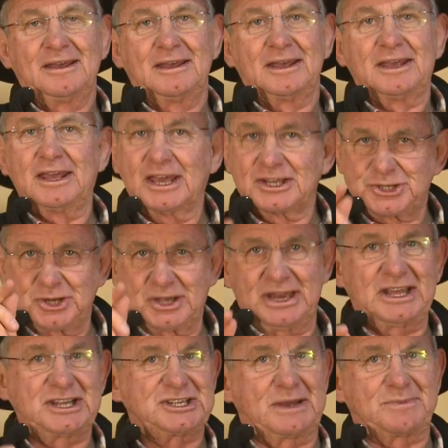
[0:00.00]
Yes, you get
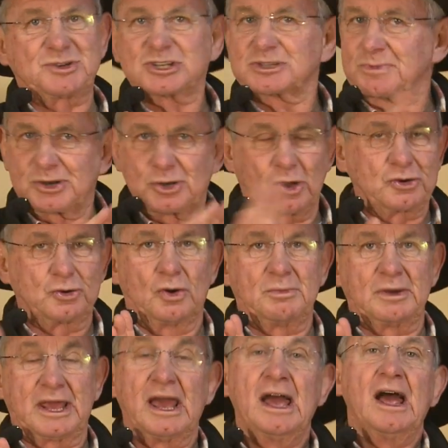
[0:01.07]
exceptions, but not
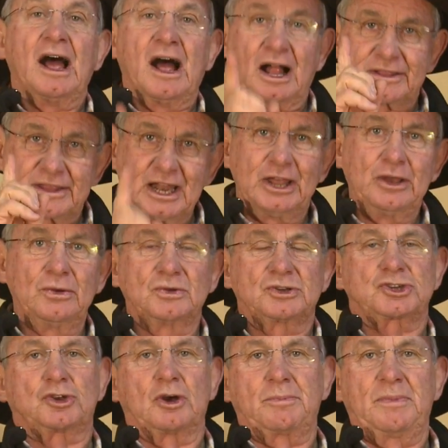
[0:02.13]
normally. I'll tell you who will
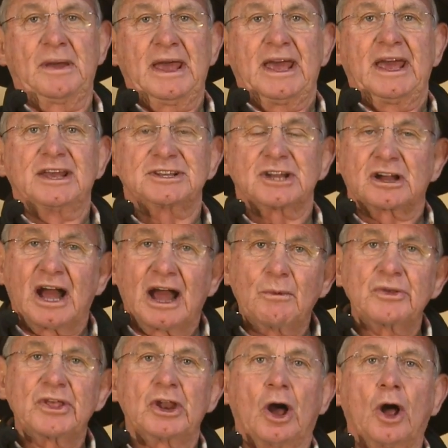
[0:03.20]
stop. It's a guy
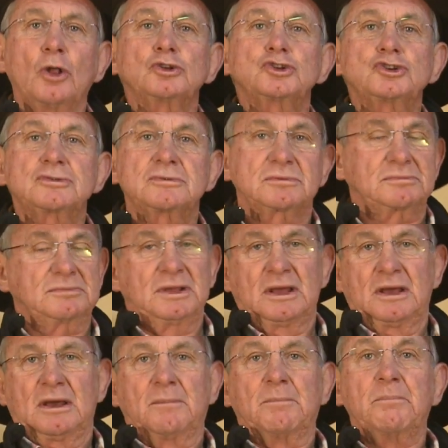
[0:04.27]
with an old,
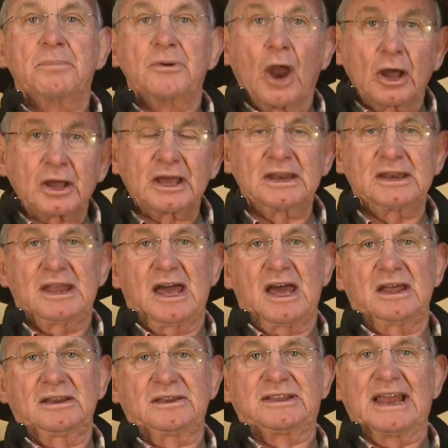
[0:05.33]
broken
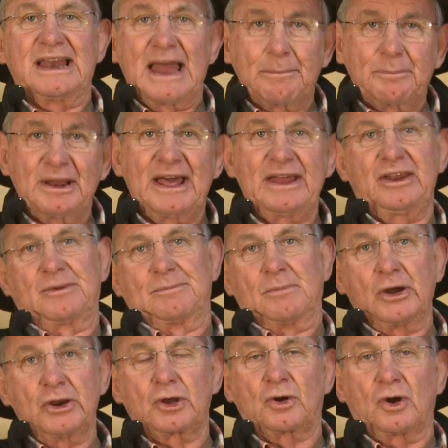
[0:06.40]
down, dilapidated
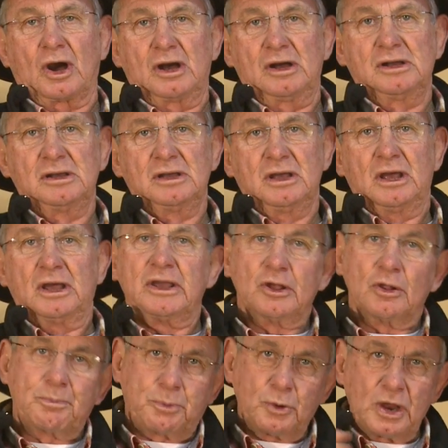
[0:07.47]
motor car.
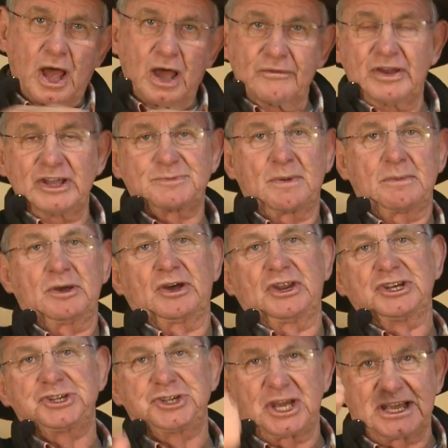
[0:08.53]
He'll pull over. He's probably got
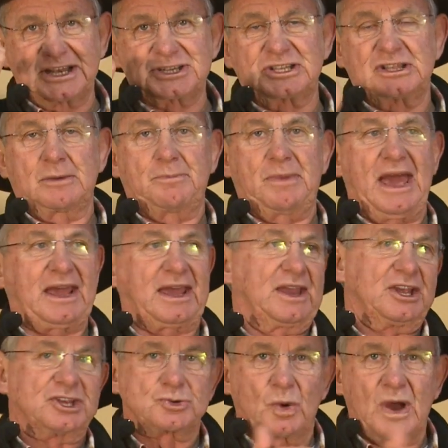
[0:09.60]
his chickens in the back and
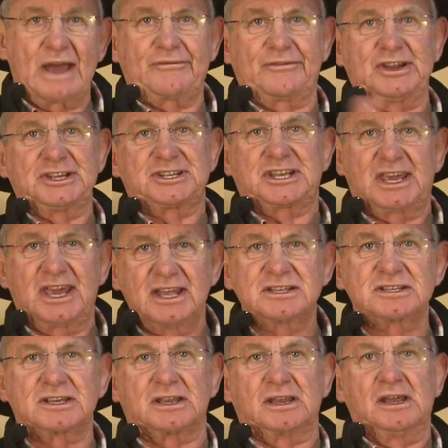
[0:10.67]
his wife and his
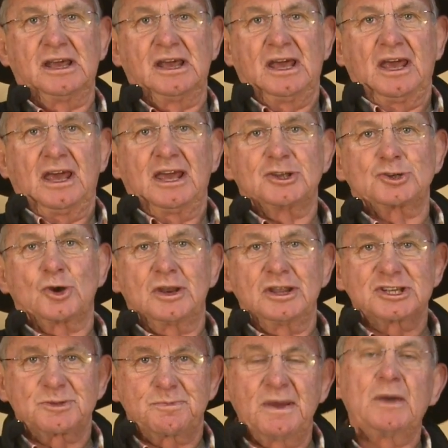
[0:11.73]
kids, and he's got
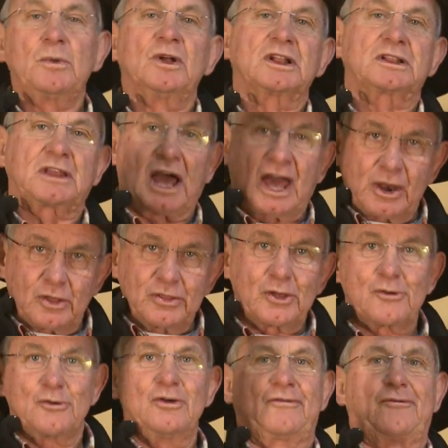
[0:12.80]
his spare wheel tied on the
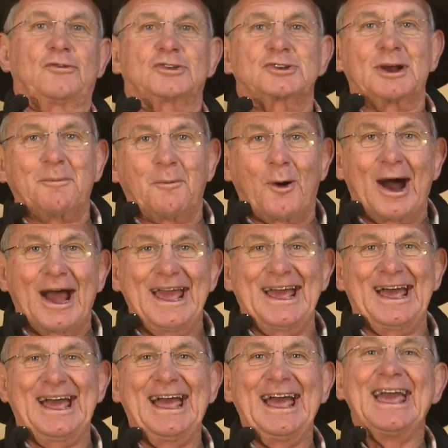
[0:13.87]
roof with some
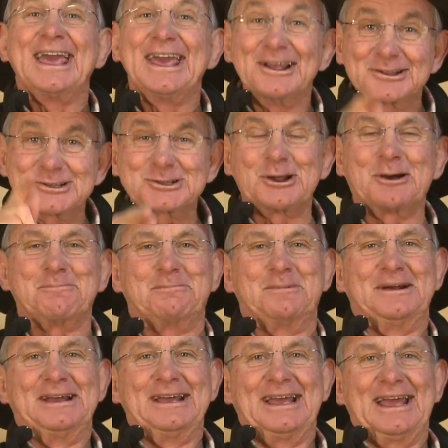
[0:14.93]
wire. He'll stop
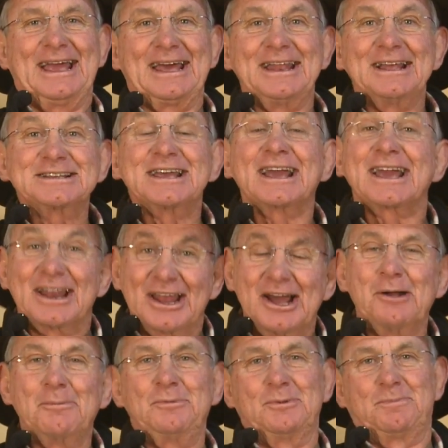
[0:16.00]
and he'll say, can I
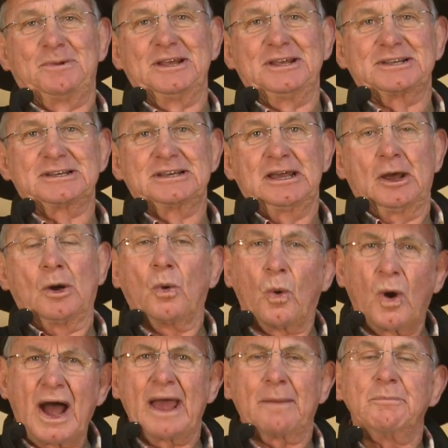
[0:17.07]
help you, please?
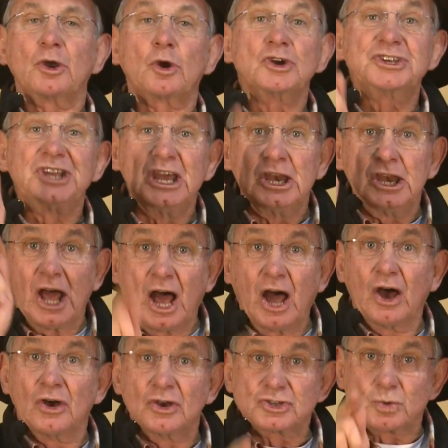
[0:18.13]
Why? Because he
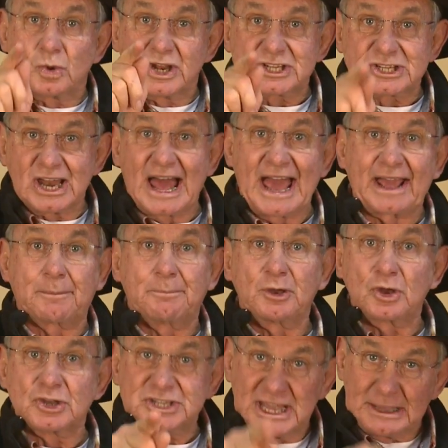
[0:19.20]
knows what it's like,
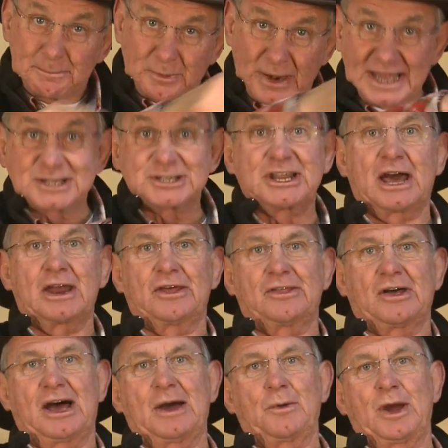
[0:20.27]
because he breaks down on the
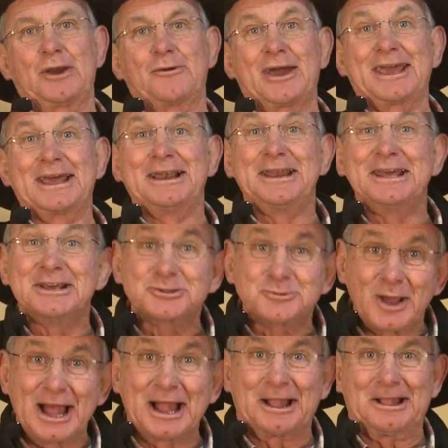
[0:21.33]
highway regularly as
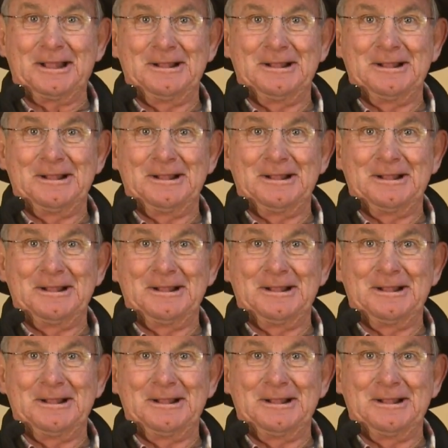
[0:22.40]
well.